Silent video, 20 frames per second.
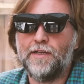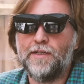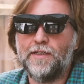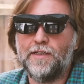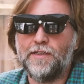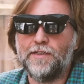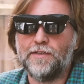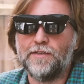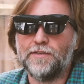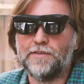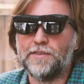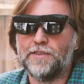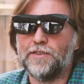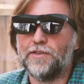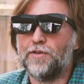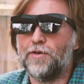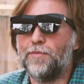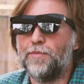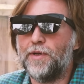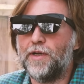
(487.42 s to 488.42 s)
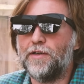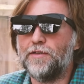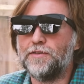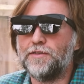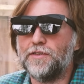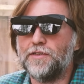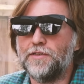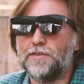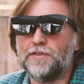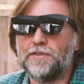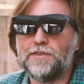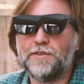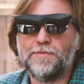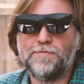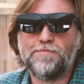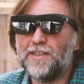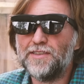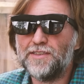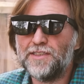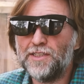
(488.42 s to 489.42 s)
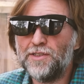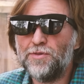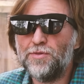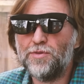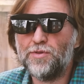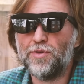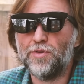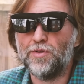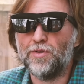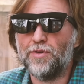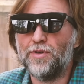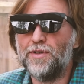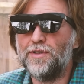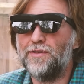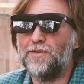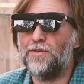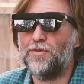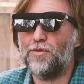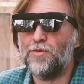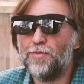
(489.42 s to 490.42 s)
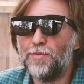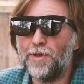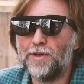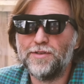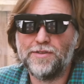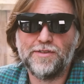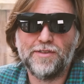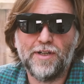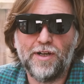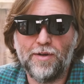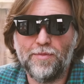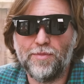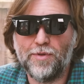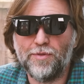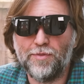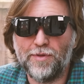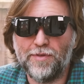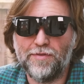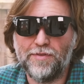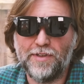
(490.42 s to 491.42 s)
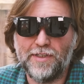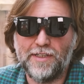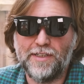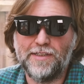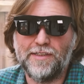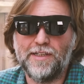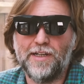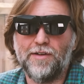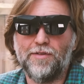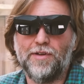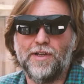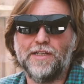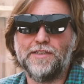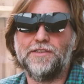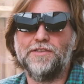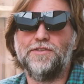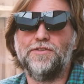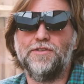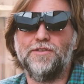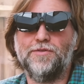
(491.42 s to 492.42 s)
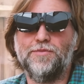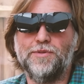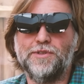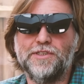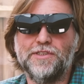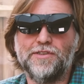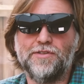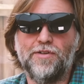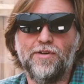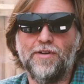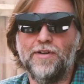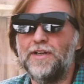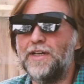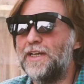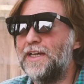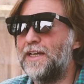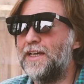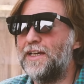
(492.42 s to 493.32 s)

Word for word: And here you can see the comparisons, single core almost up with the Dell Latitude, which has got